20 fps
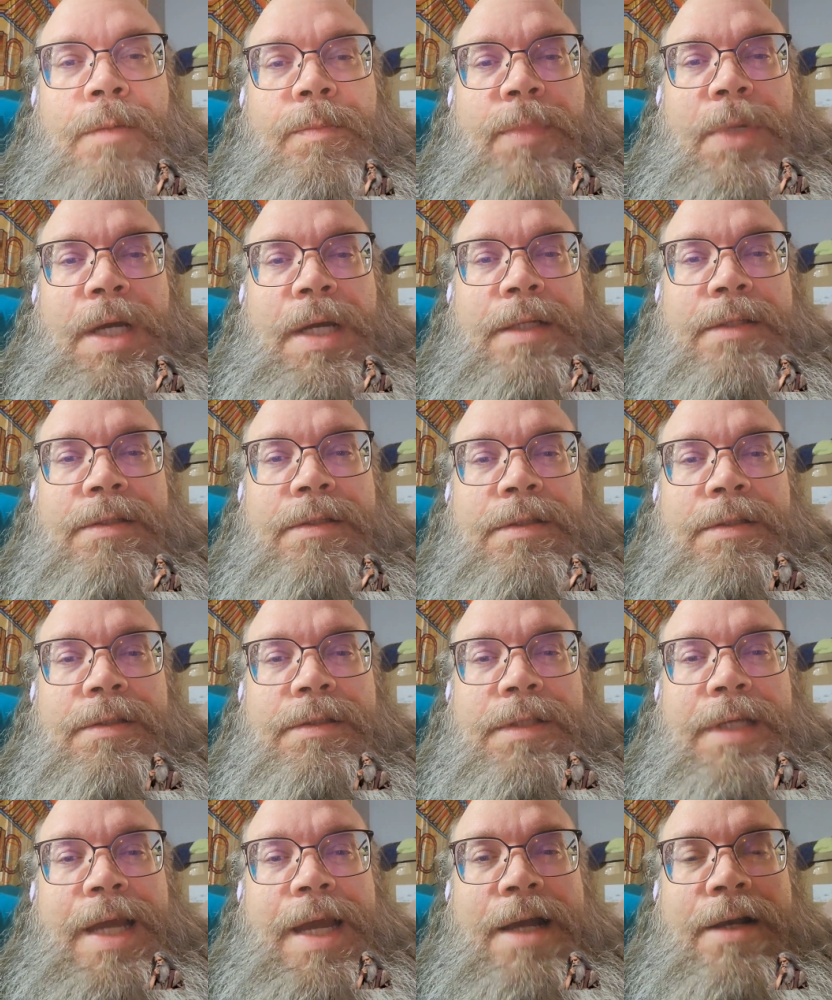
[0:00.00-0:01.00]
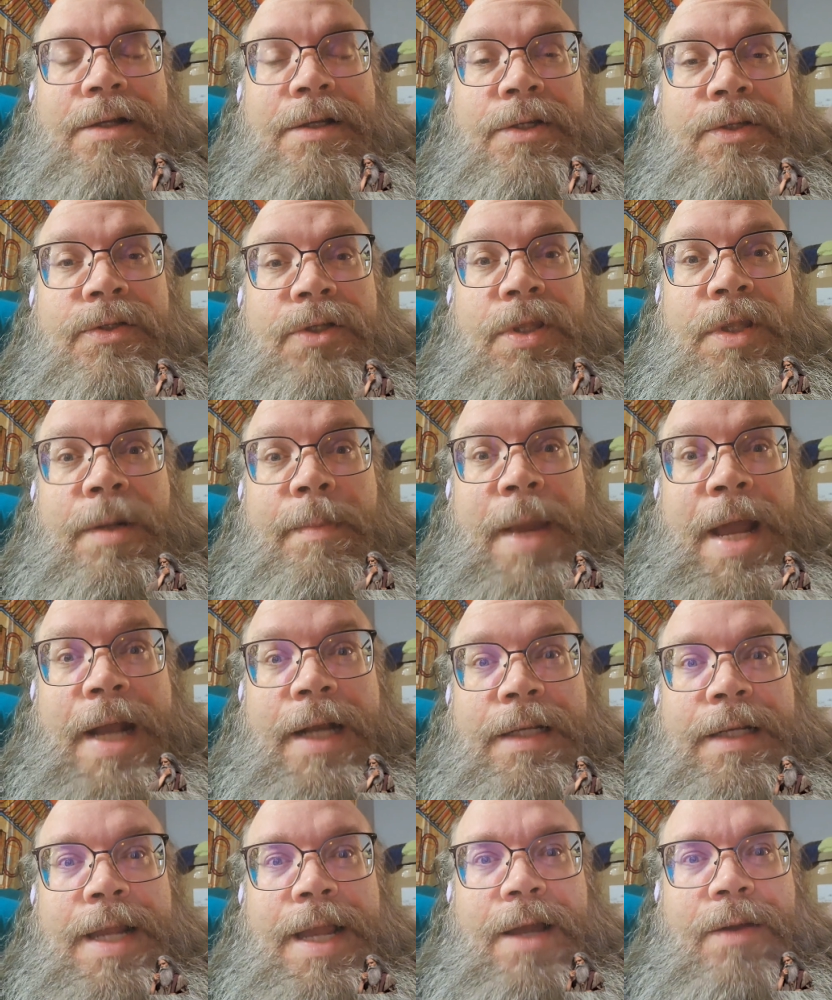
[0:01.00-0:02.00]
But, yeah, so they're
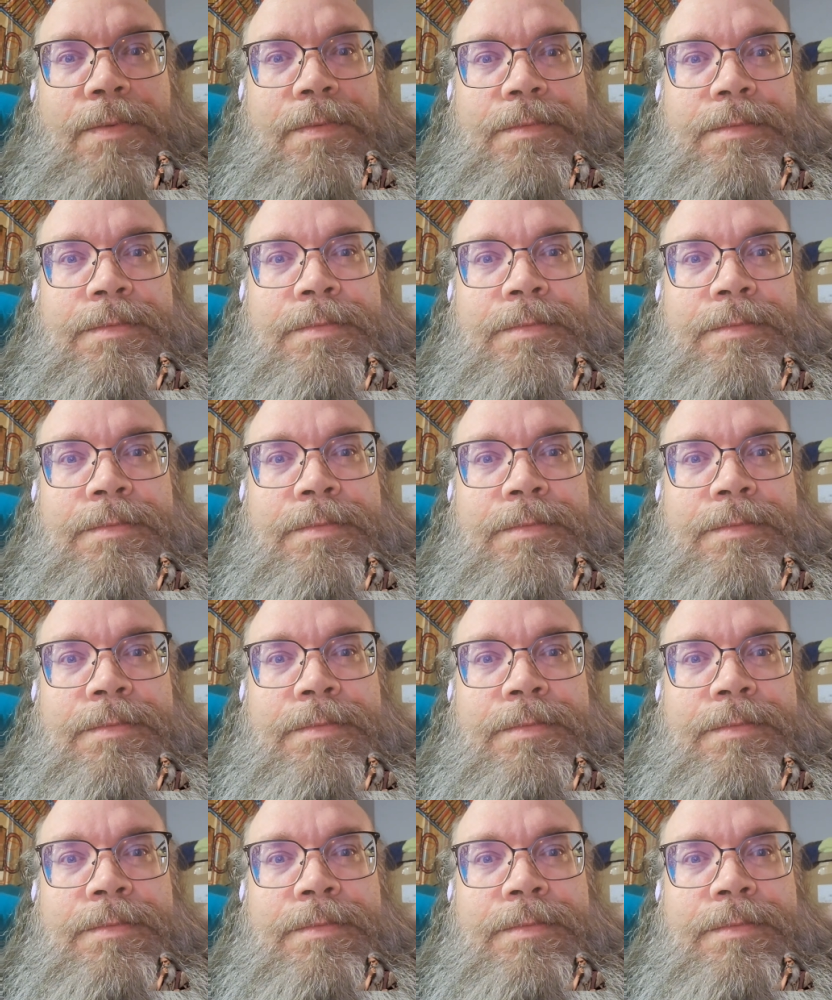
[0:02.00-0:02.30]
back now.